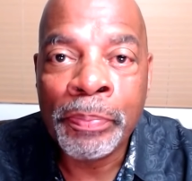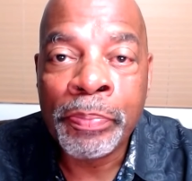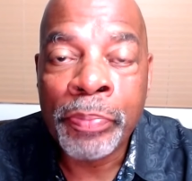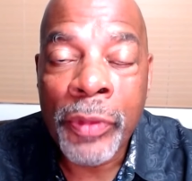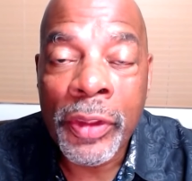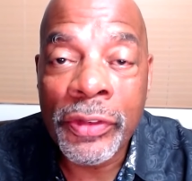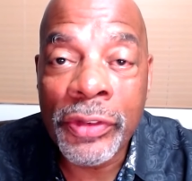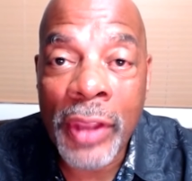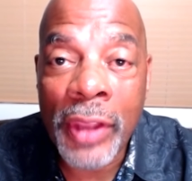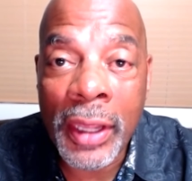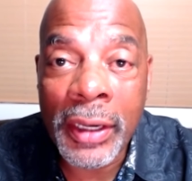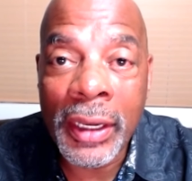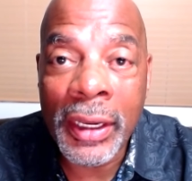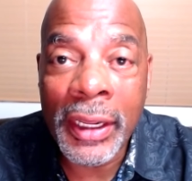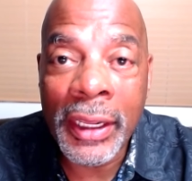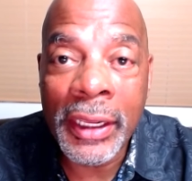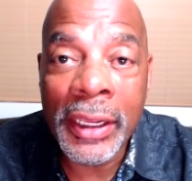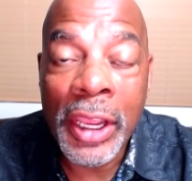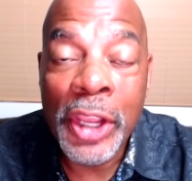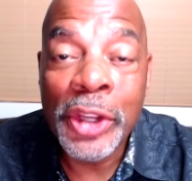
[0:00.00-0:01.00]

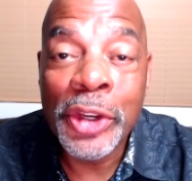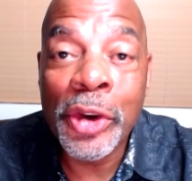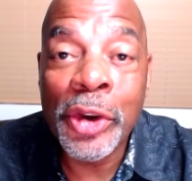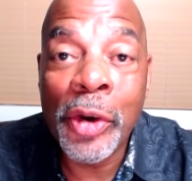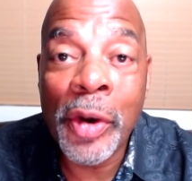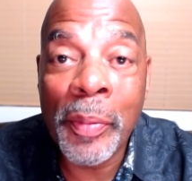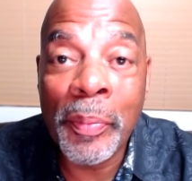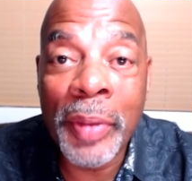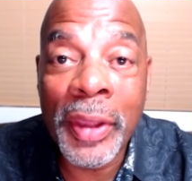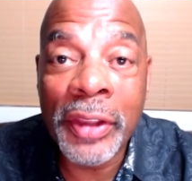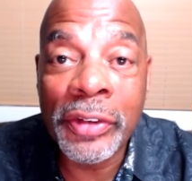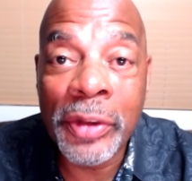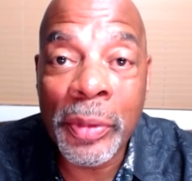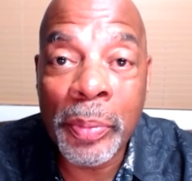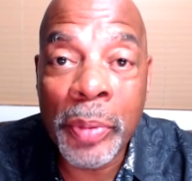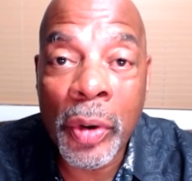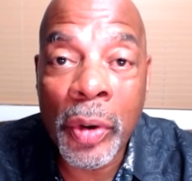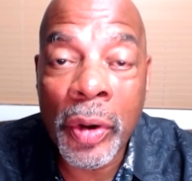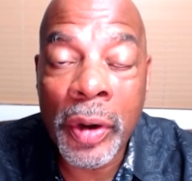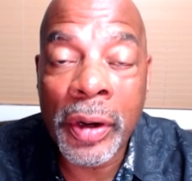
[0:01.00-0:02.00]
suddenly you're a big
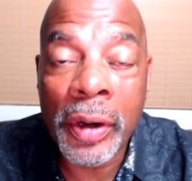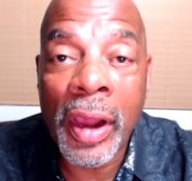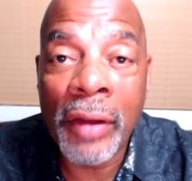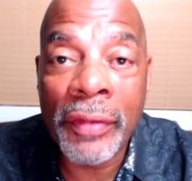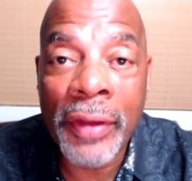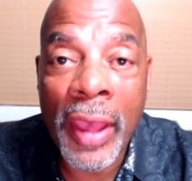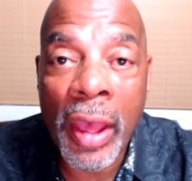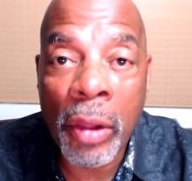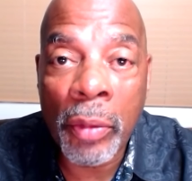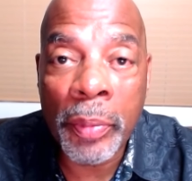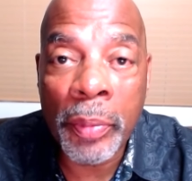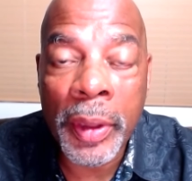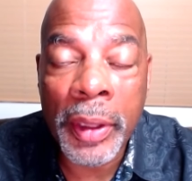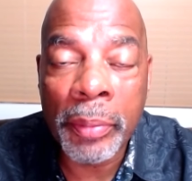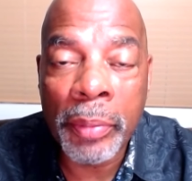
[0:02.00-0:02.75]
supporter of helping